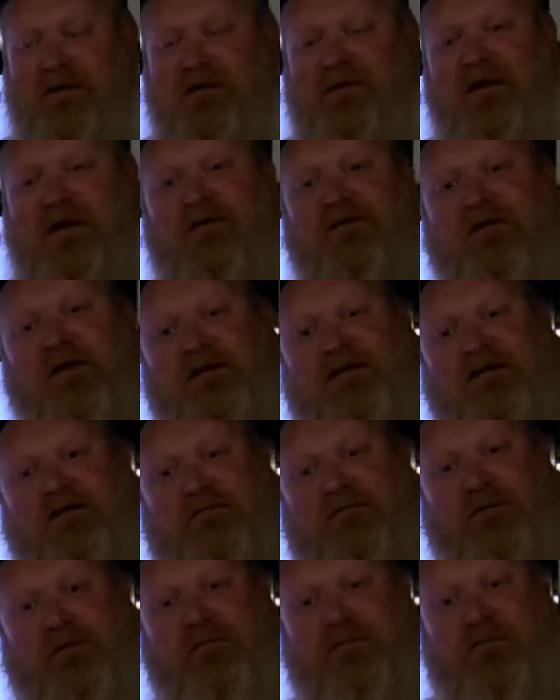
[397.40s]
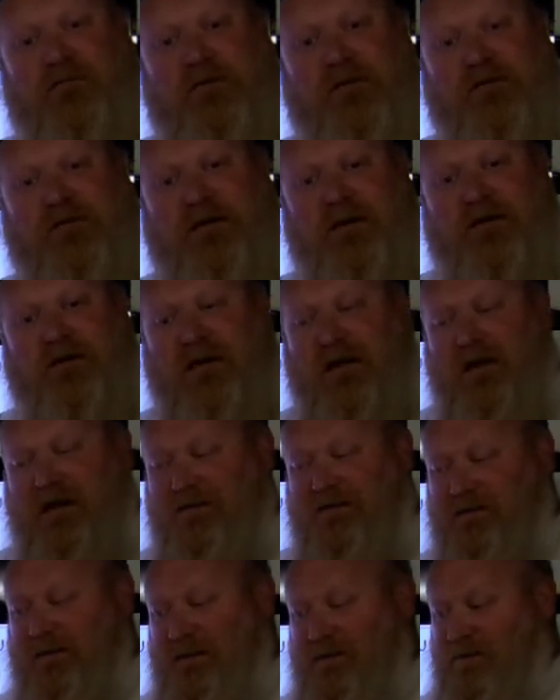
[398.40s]
Now I've had some people reach out and
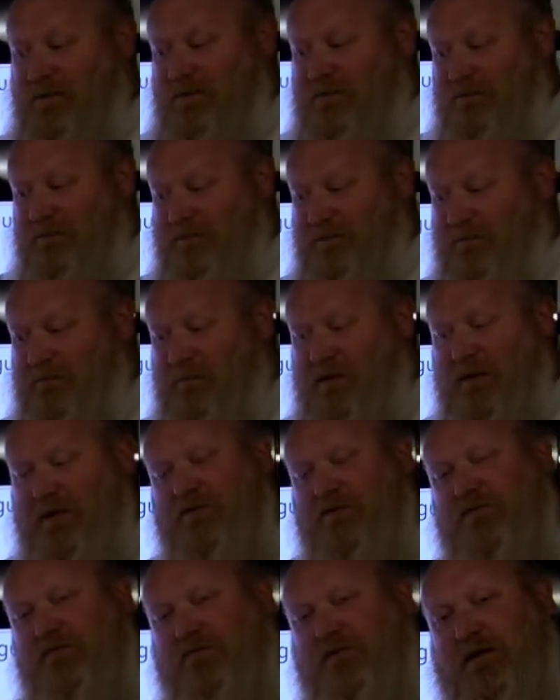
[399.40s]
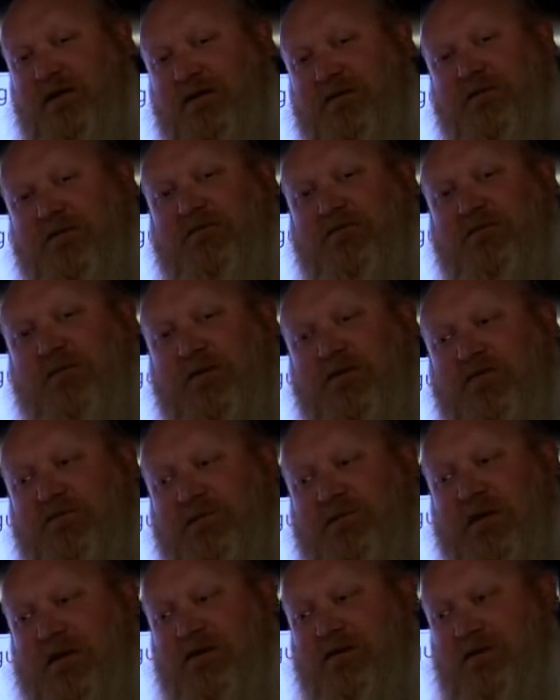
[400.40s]
ask. I know there's some S U Vs and some
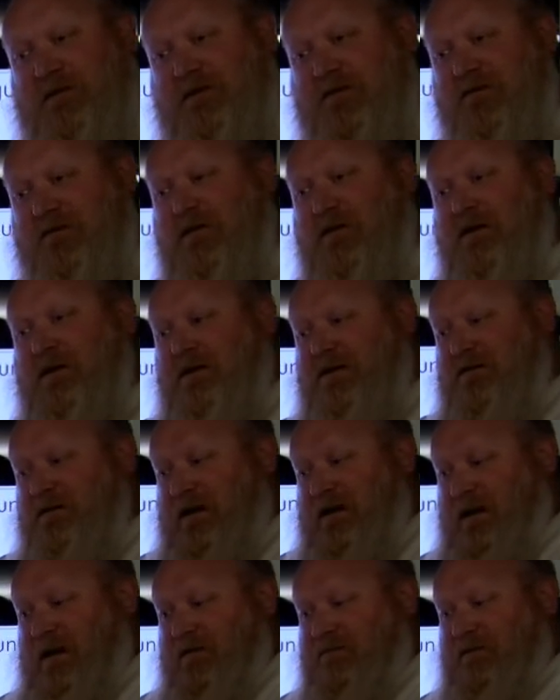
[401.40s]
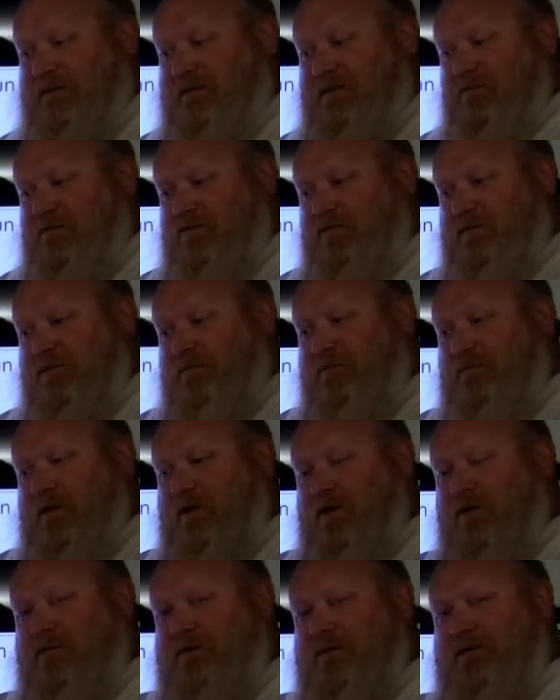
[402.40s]
vehicles out there that have this little
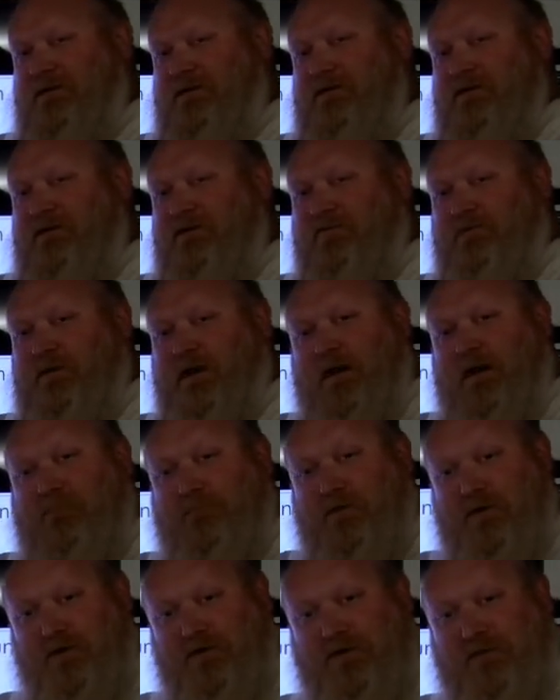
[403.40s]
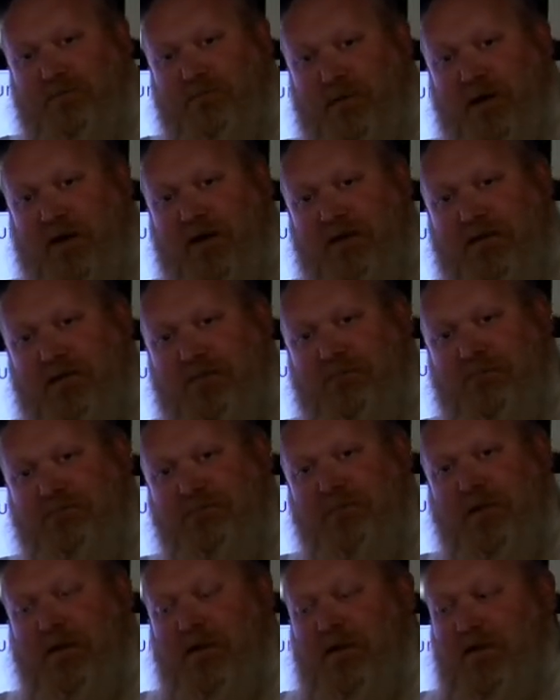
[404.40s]
compartment that you've got to push a button
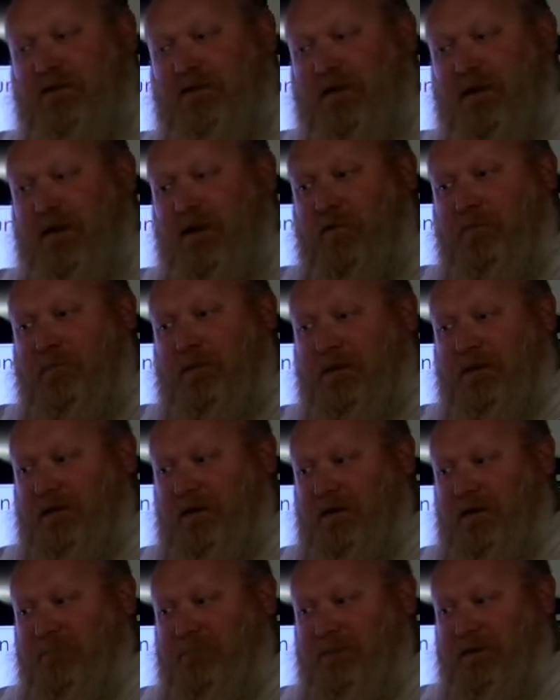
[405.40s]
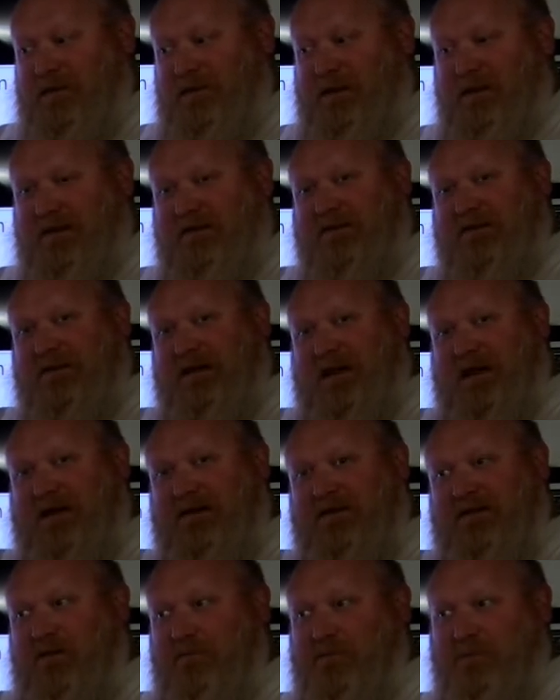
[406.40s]
to open it up, and it like
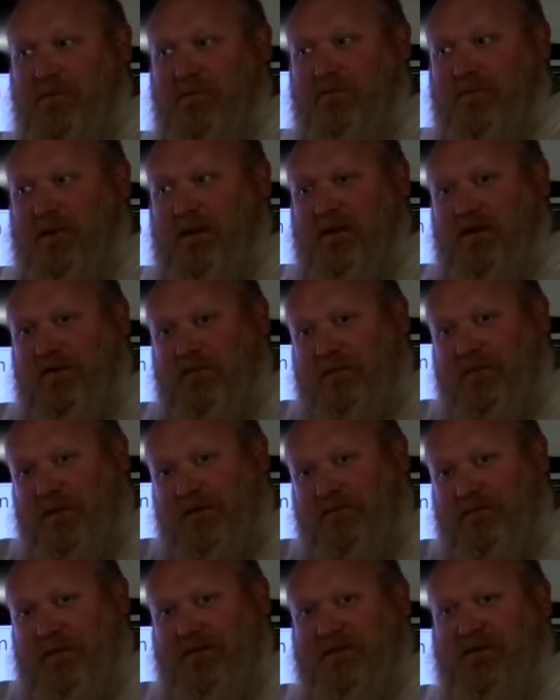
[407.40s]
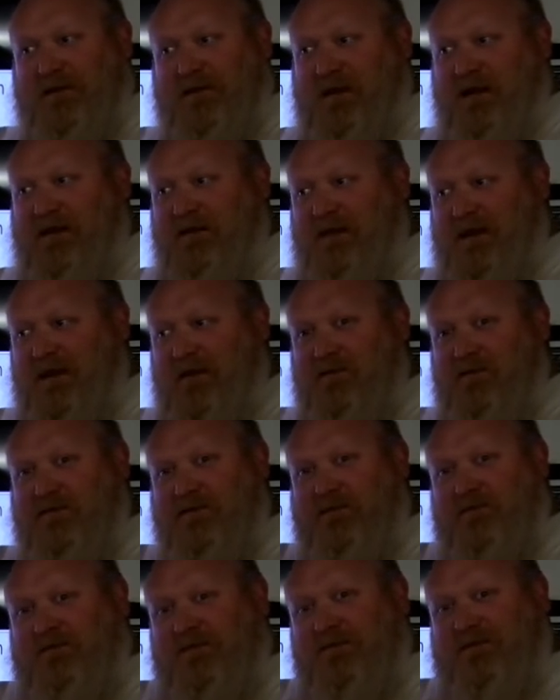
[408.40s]
slides open. The radio face might slide down or
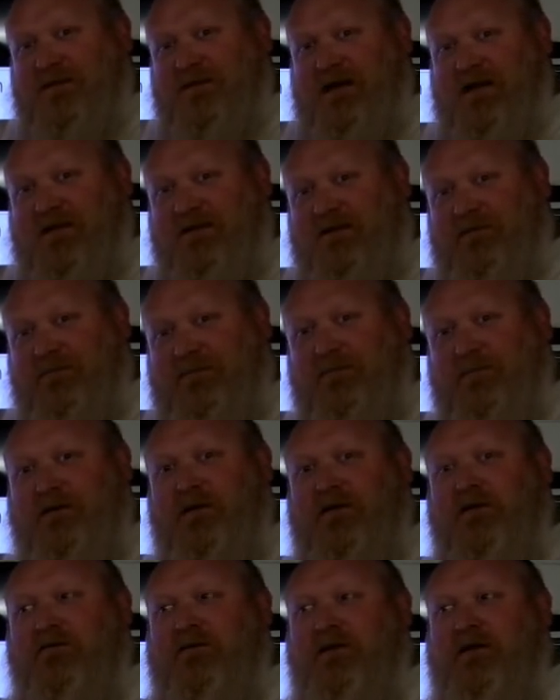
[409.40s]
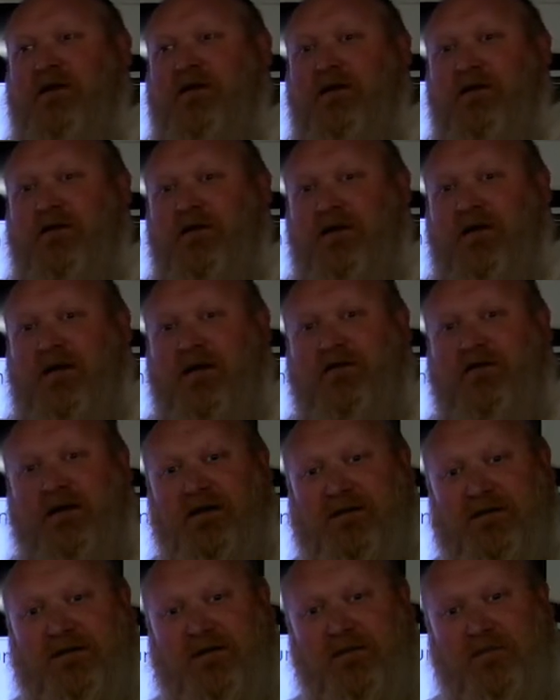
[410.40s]
something slides up above. All right,
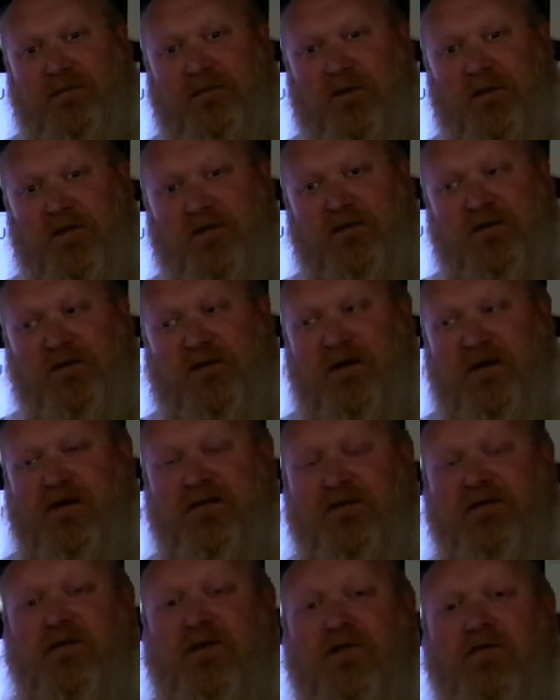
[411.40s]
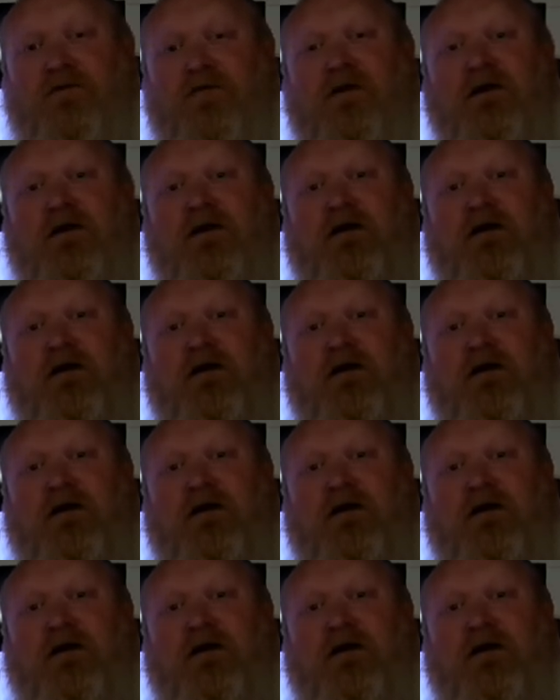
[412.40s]
that's still part of the console.